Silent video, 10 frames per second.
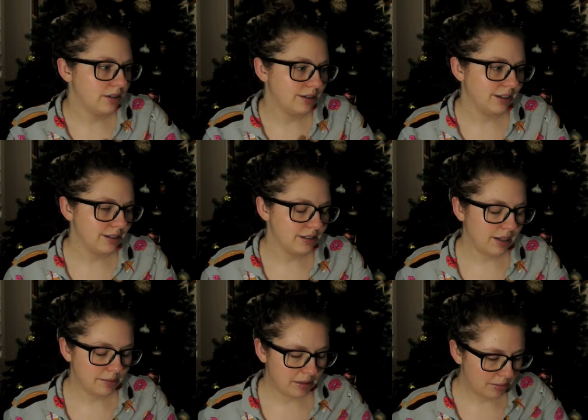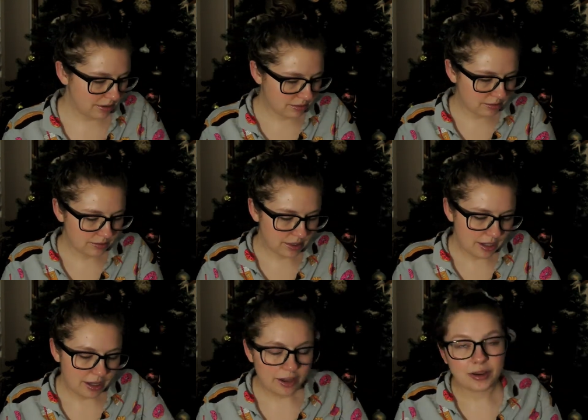Not slimy, but...
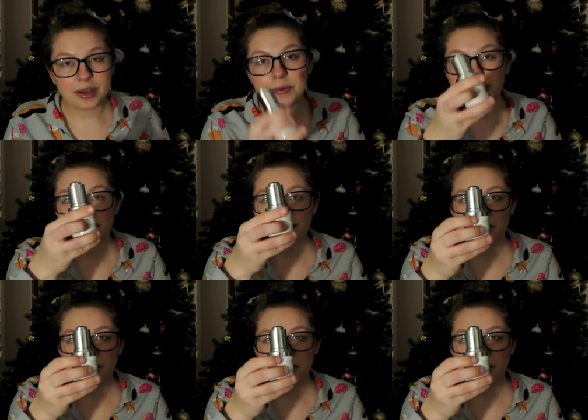Okay, well, I can't